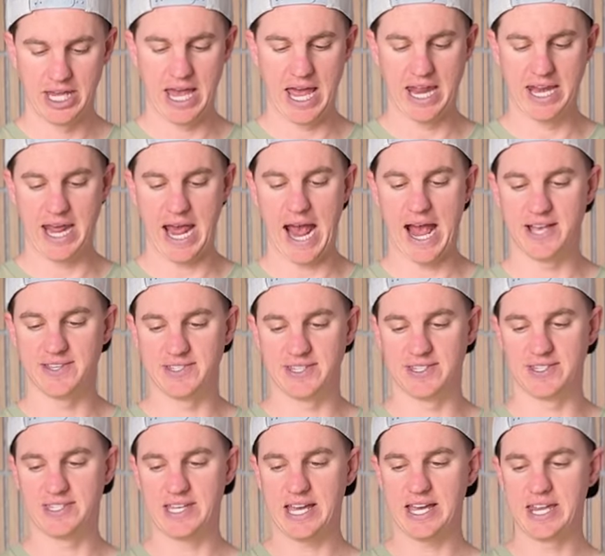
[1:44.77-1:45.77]
And it has a
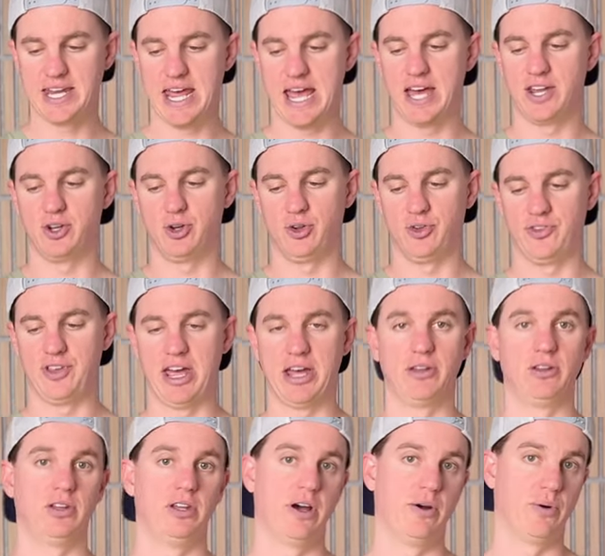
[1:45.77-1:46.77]
second handle
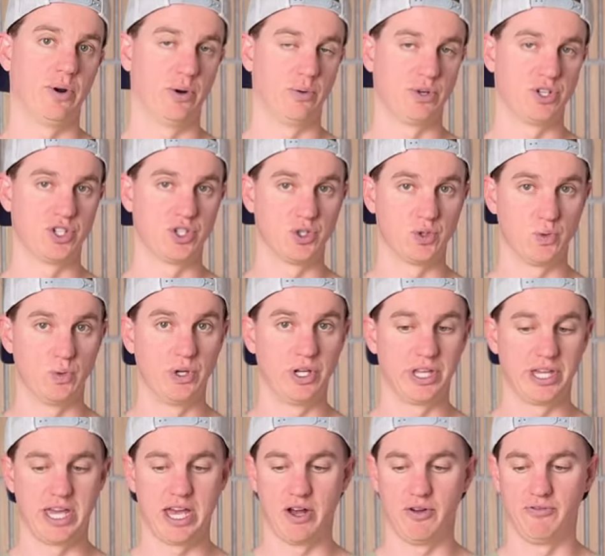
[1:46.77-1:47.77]
down lower, which is
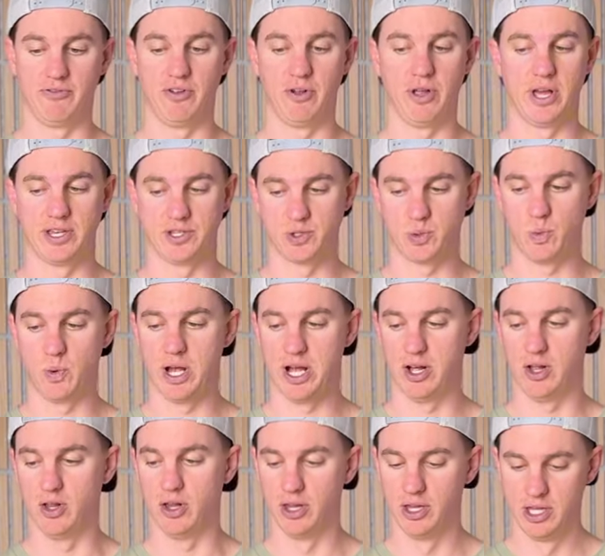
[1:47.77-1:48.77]
really helpful as
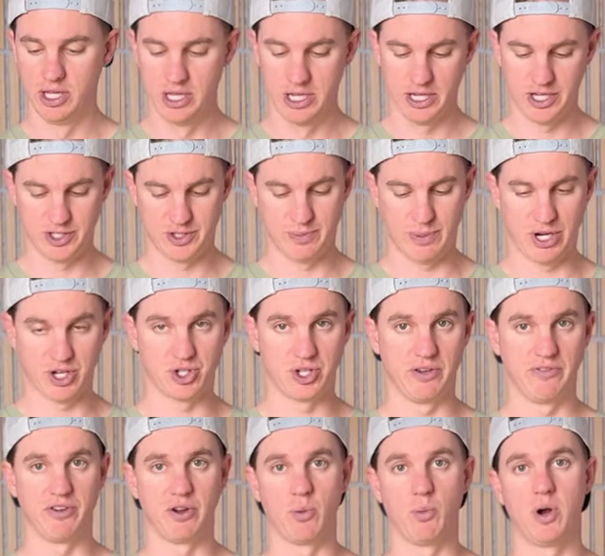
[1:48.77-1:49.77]
well, especially
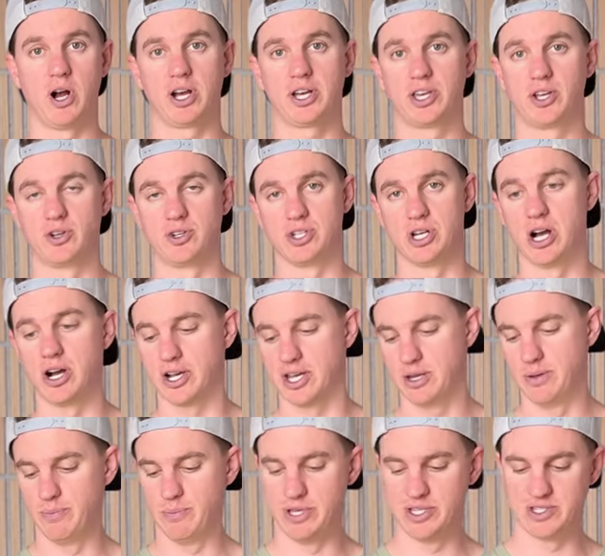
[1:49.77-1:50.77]
if you're walking your dog in
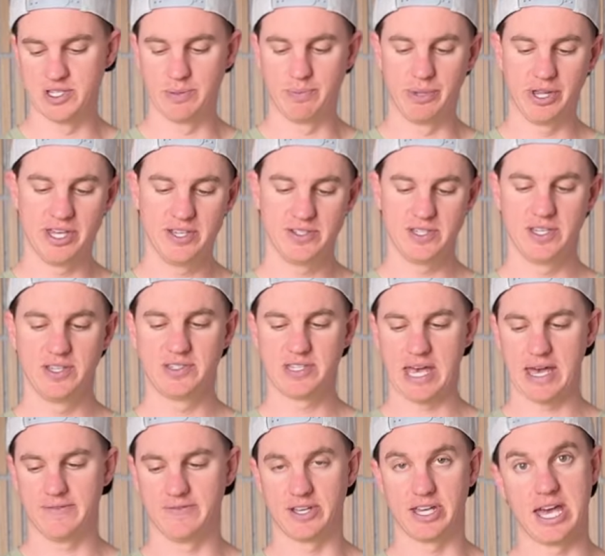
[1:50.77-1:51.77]
busy places.
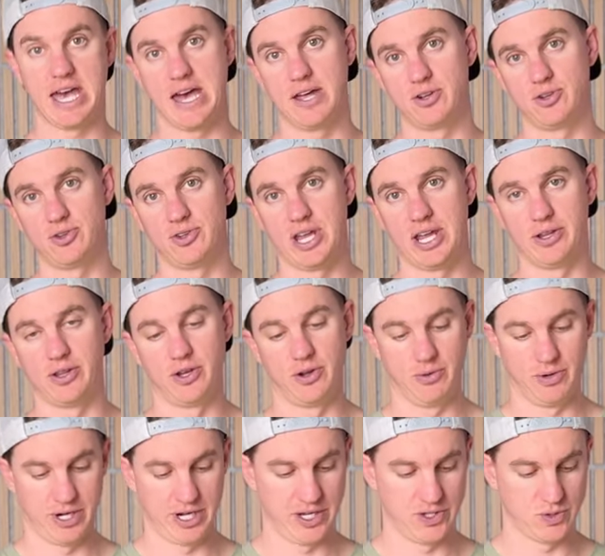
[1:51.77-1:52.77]
Having a handle down
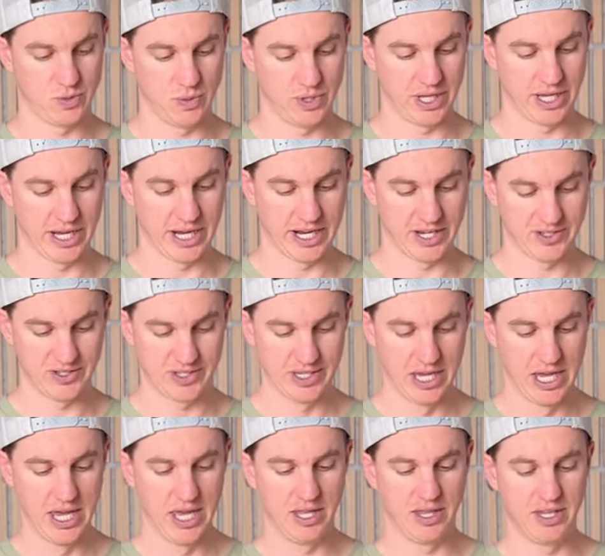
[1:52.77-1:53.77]
lower is really nice.
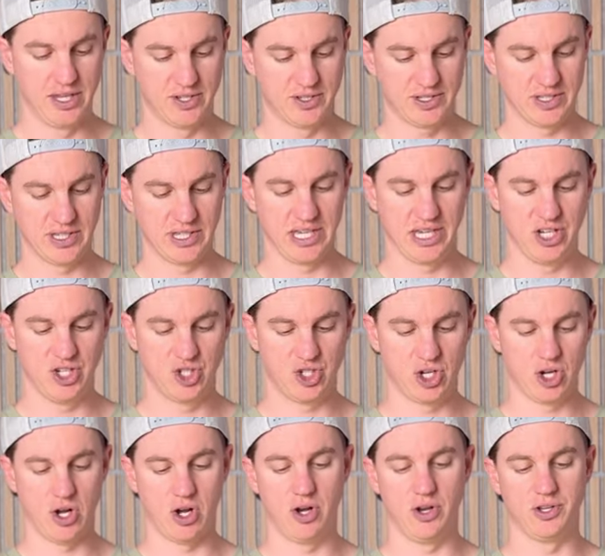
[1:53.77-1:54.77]
This leash
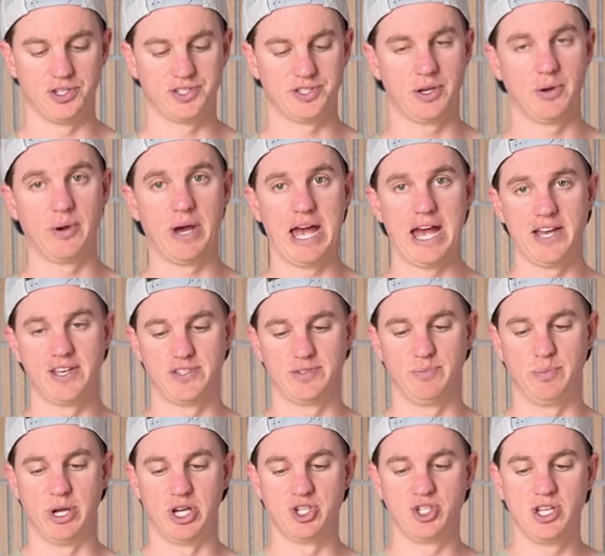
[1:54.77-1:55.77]
also has
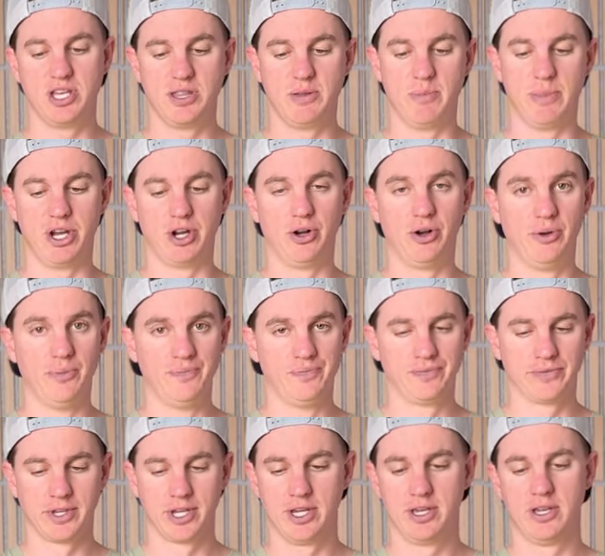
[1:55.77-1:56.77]
bungee in the middle,
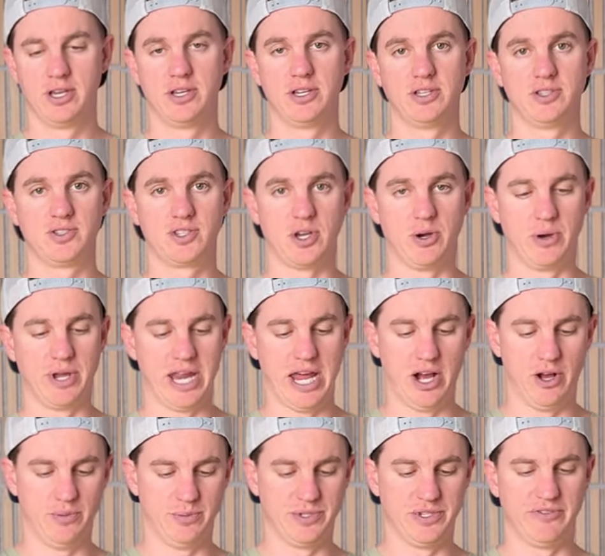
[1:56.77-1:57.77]
so it
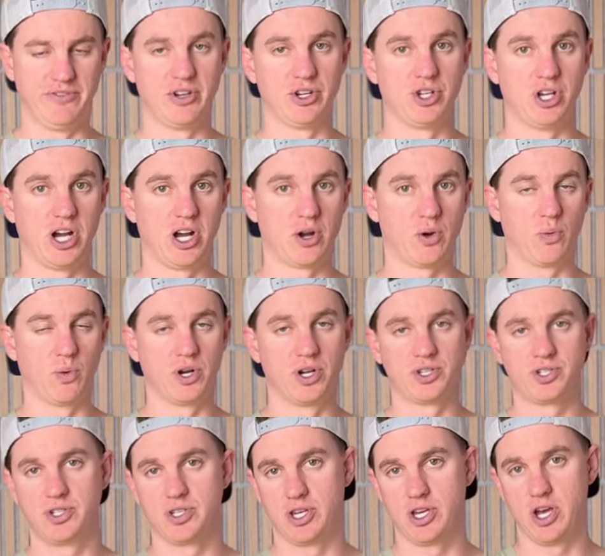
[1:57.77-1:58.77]
helps if your dog were
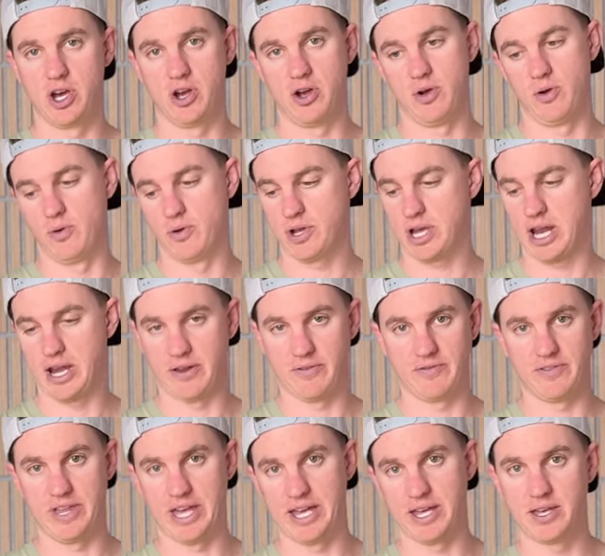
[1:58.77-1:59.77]
to go kind
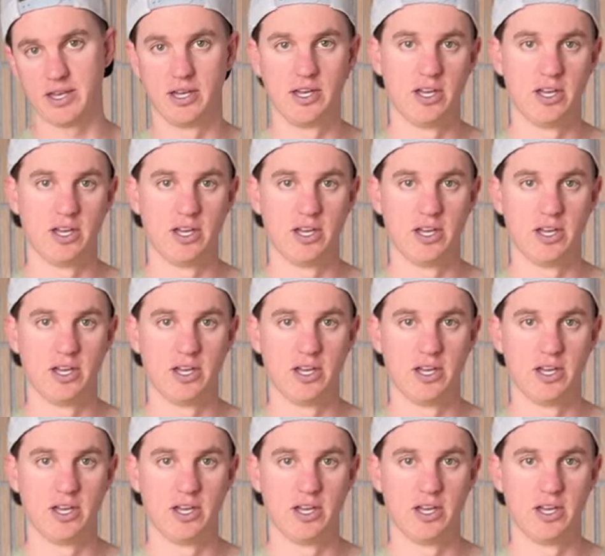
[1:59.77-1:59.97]
of like